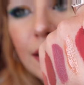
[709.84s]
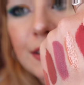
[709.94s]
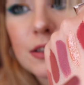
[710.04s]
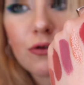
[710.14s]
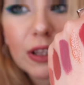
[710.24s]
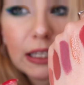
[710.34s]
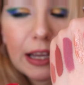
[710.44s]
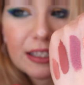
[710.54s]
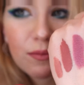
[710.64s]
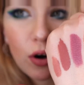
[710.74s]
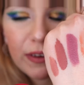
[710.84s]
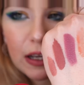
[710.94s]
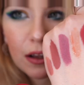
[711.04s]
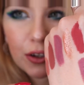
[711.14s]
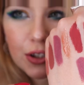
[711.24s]
This is a really nice mauve-y
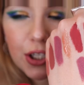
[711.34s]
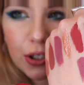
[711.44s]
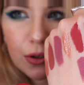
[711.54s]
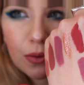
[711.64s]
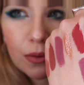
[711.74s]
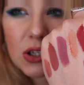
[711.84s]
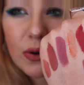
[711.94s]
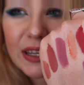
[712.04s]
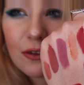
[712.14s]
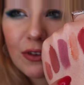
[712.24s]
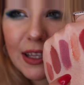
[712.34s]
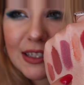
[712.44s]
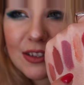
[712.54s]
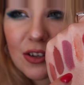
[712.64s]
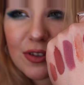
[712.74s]
color too. Oh, I didn't
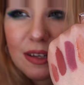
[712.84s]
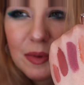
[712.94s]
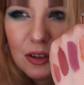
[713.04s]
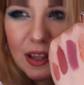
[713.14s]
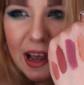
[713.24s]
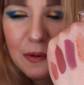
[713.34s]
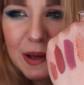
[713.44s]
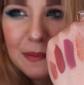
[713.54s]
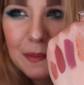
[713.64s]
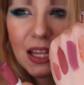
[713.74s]
realize it's so similar to that one.